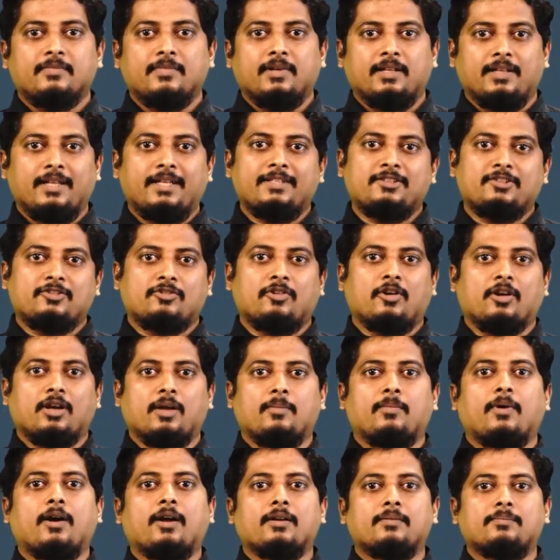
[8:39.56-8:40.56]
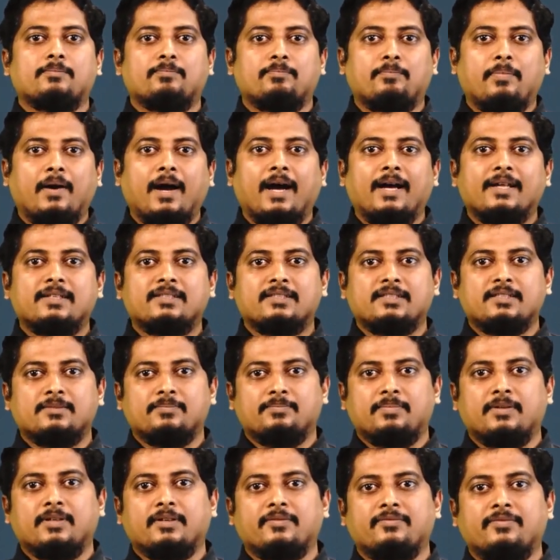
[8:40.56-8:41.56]
Let's talk about past
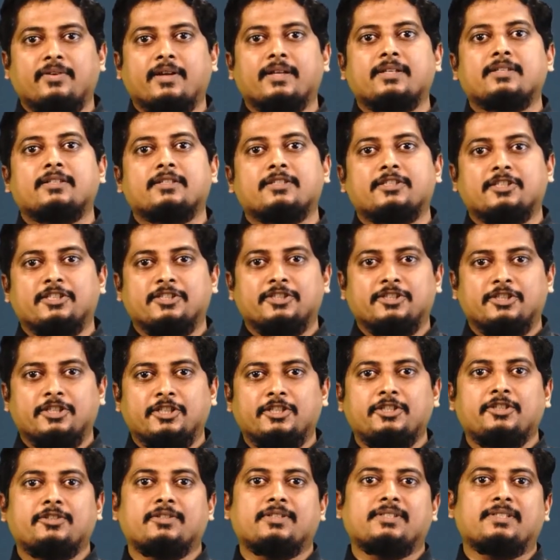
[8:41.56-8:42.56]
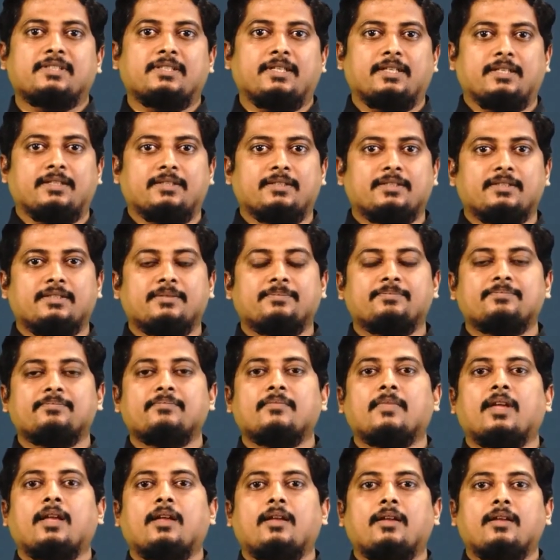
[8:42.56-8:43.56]
perfect continuous tense.
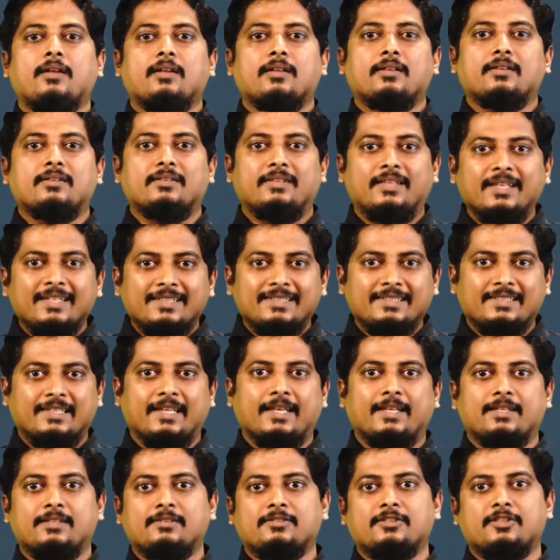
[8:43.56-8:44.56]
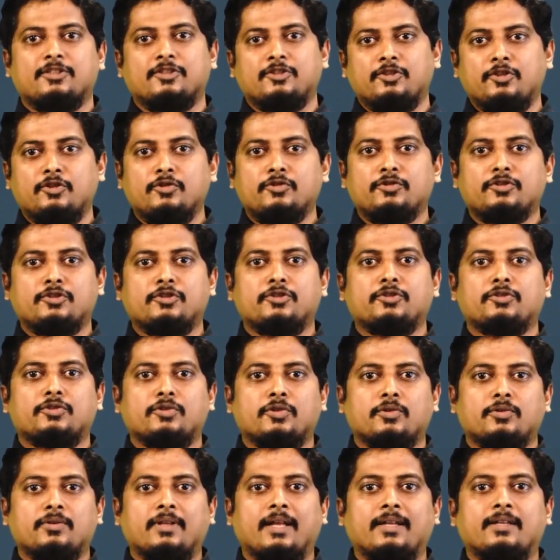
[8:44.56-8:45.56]
This tense is used to
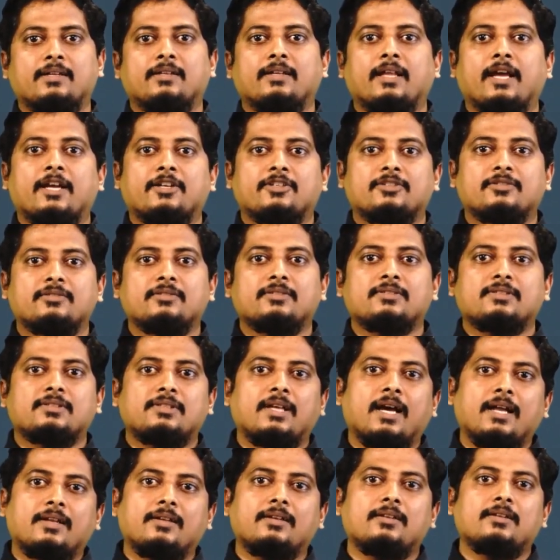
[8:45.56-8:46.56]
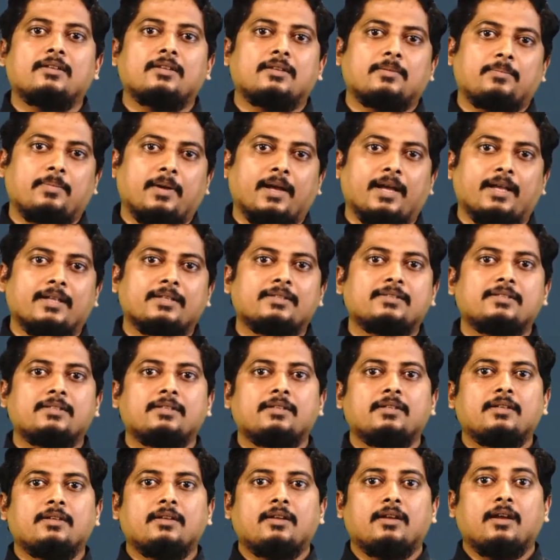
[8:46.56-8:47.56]
show that an action started in the past
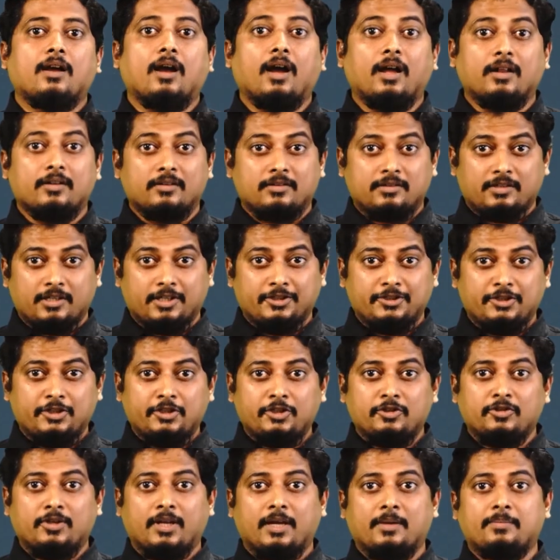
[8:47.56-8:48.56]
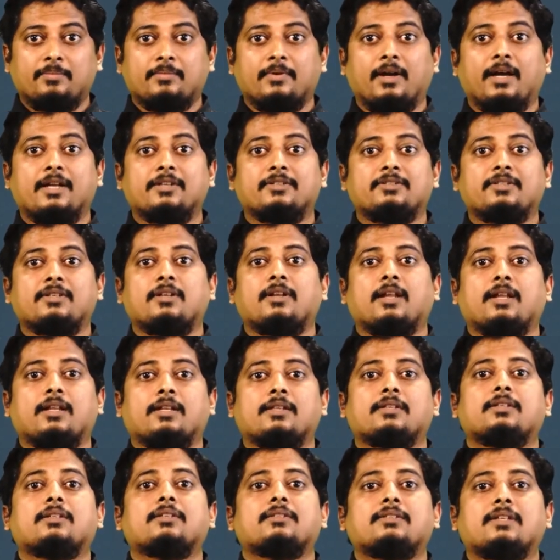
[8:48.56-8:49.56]
and continued up until
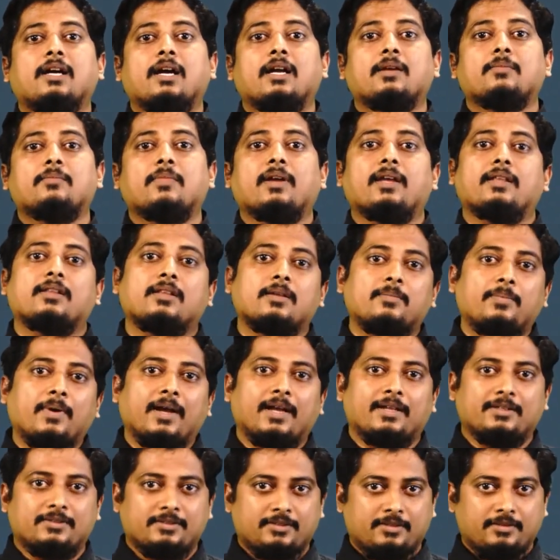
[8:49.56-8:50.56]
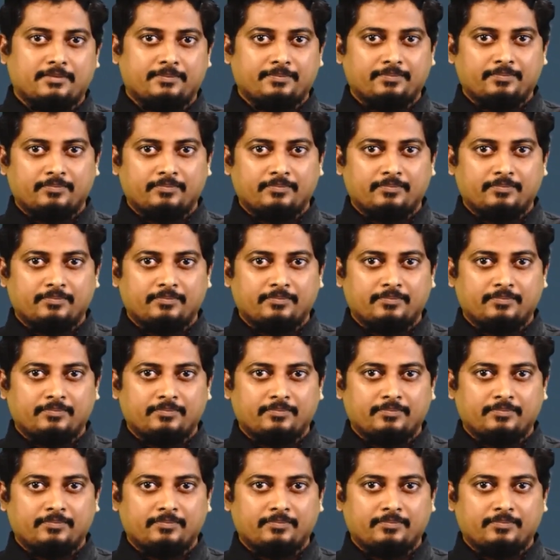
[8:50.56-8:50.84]
another time in the past.